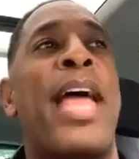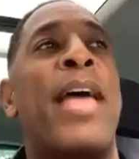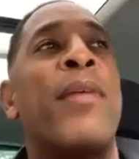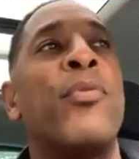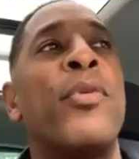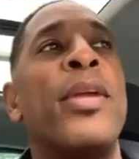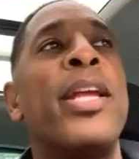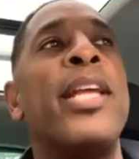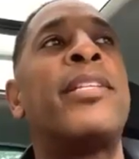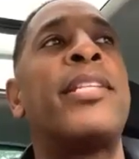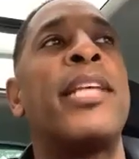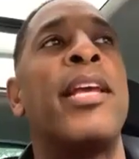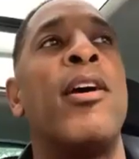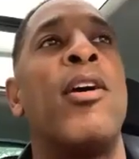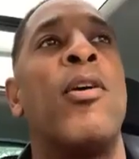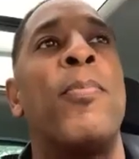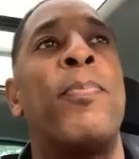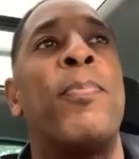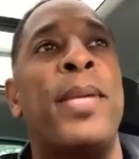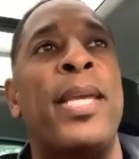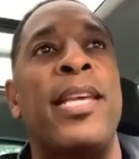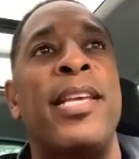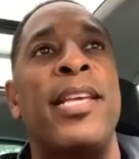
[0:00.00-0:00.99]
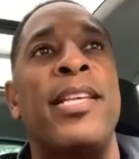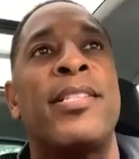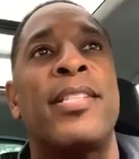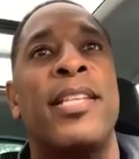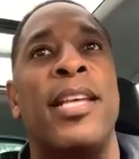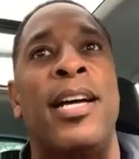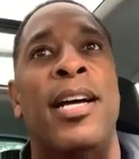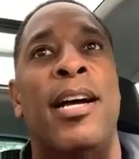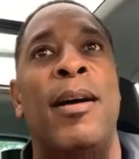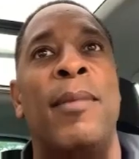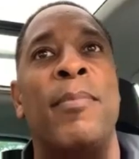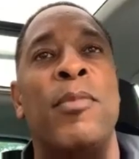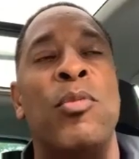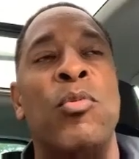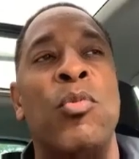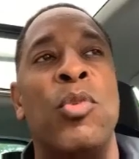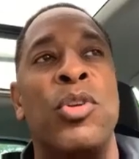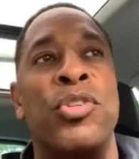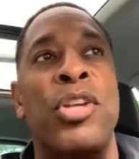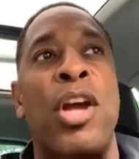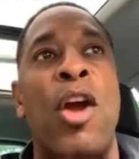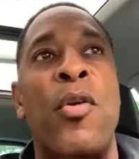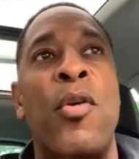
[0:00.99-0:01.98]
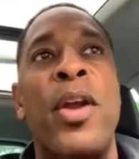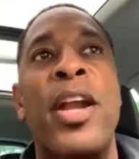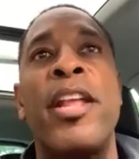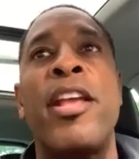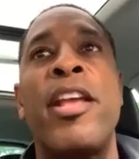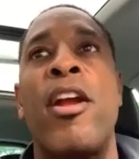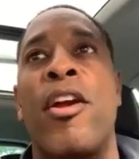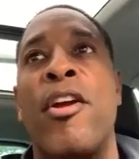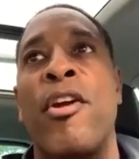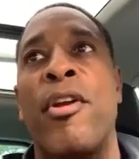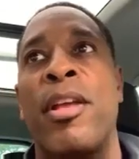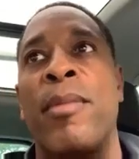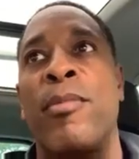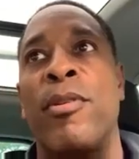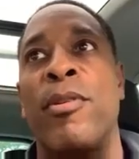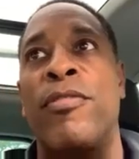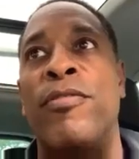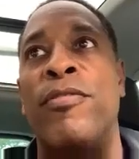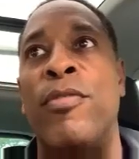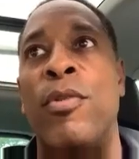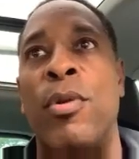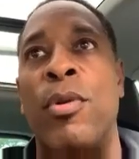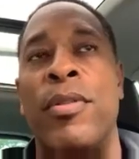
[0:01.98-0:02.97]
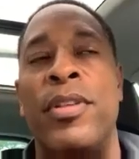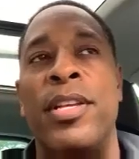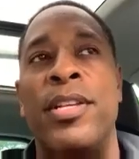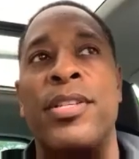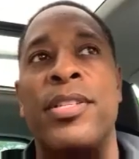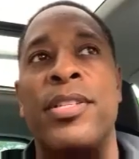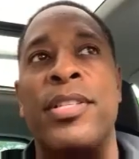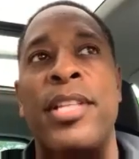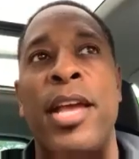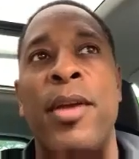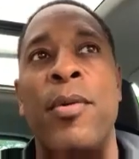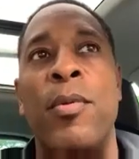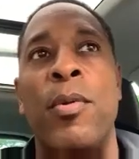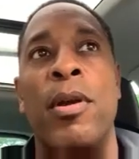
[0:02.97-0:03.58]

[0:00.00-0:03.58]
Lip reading: retail piece was already hurting before this.